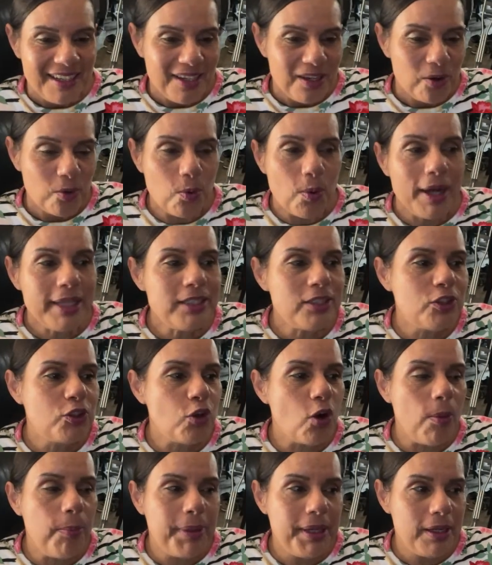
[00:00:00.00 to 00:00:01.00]
Watch
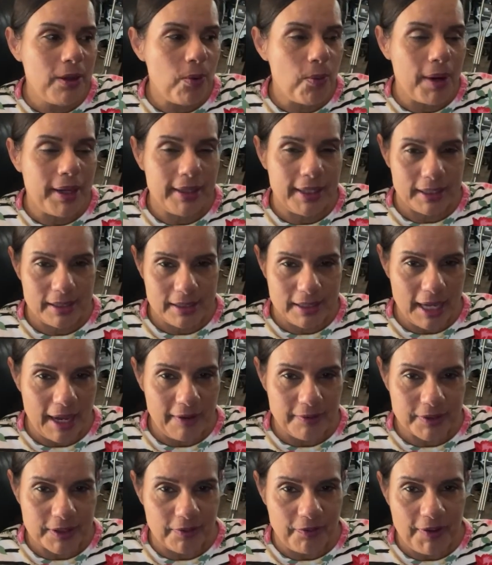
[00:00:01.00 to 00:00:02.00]
Joe be the one that
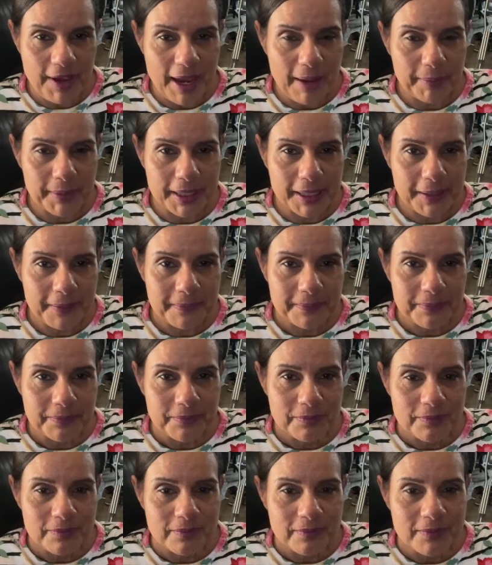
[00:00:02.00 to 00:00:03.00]
saves the family
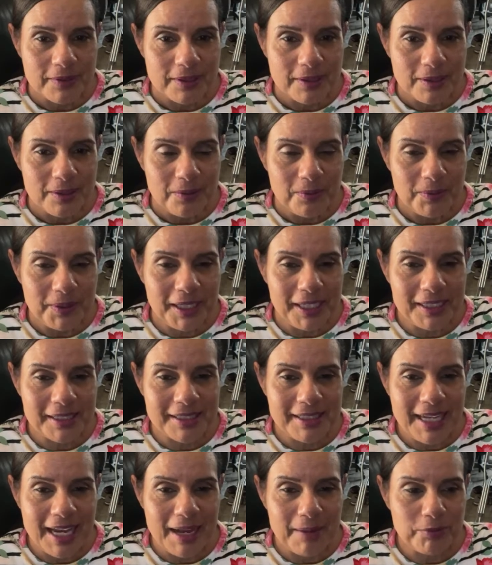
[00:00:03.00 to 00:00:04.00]
with his
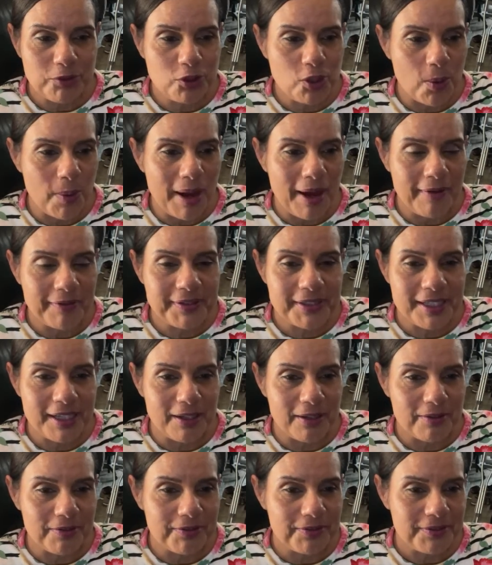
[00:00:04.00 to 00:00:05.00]
damn show-off
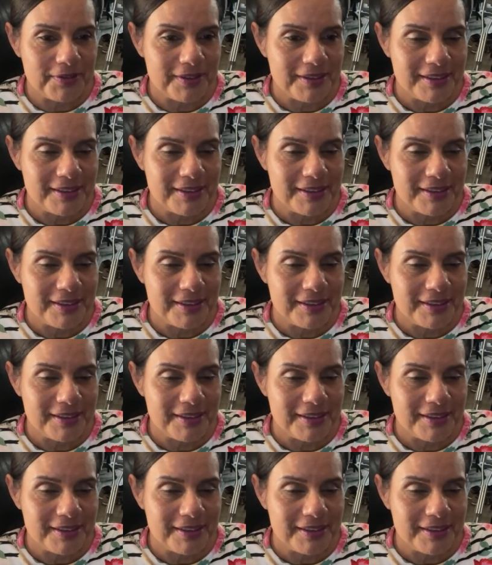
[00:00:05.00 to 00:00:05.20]
self.